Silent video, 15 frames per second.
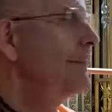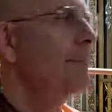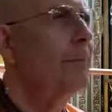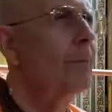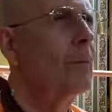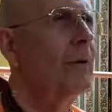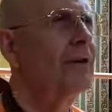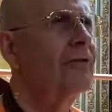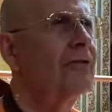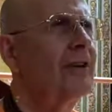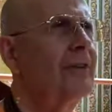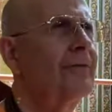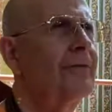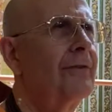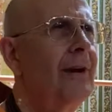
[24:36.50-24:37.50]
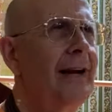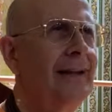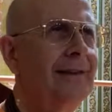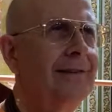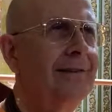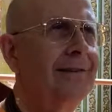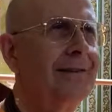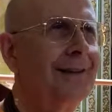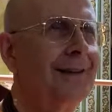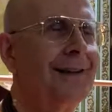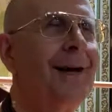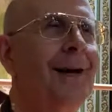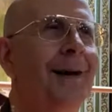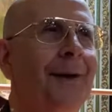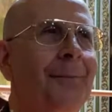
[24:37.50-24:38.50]
was afraid to
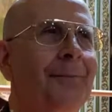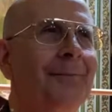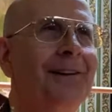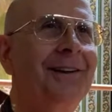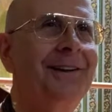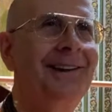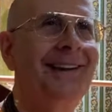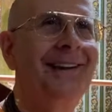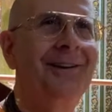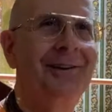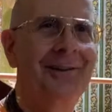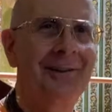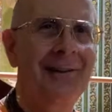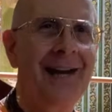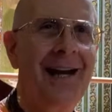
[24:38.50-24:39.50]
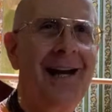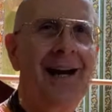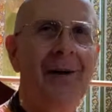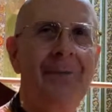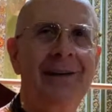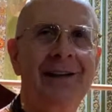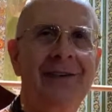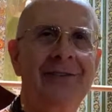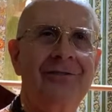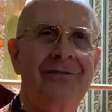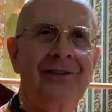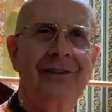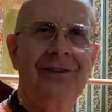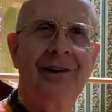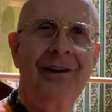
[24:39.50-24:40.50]
come to the earth because
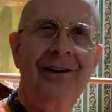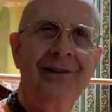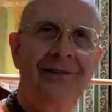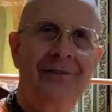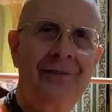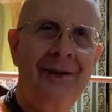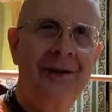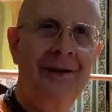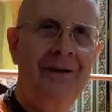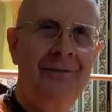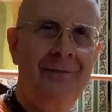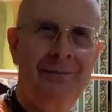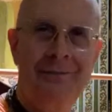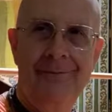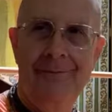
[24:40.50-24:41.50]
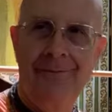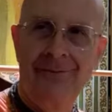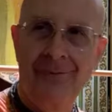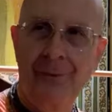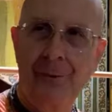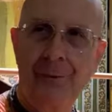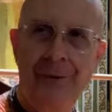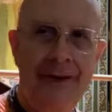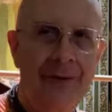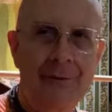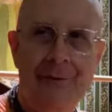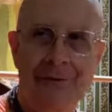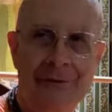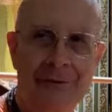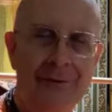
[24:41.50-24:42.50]
she thought, if I'm so
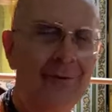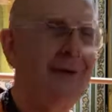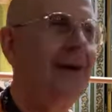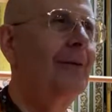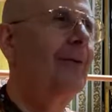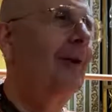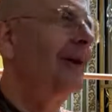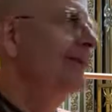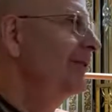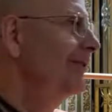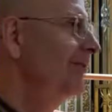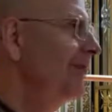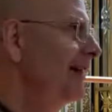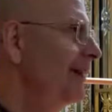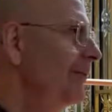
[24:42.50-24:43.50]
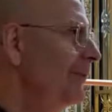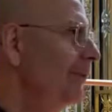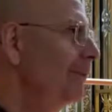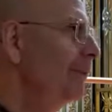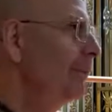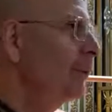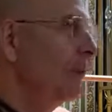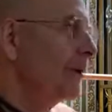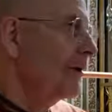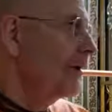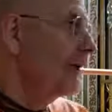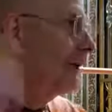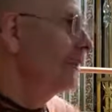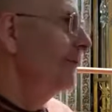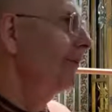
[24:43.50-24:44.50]
powerful, my waters, I will
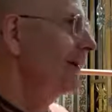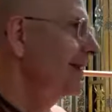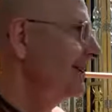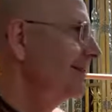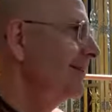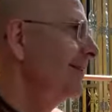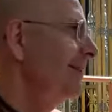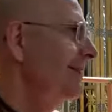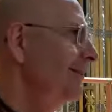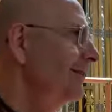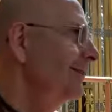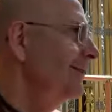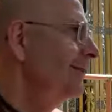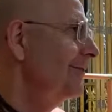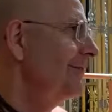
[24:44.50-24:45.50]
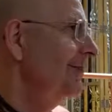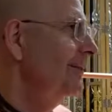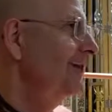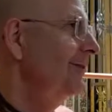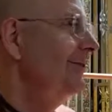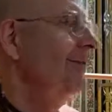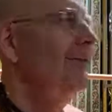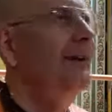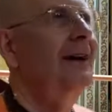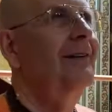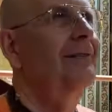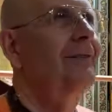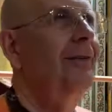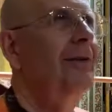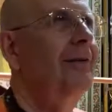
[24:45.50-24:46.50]
bore a hole into the earth,
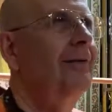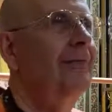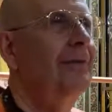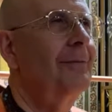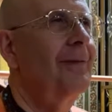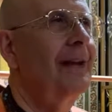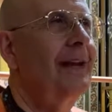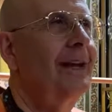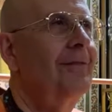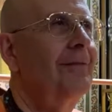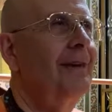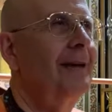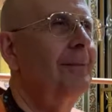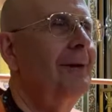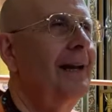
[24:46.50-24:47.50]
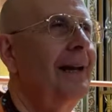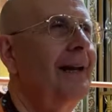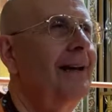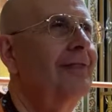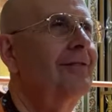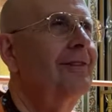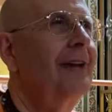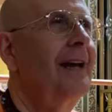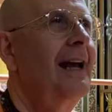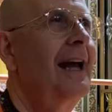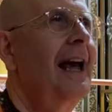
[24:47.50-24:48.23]
if I fall from the heavenly planets.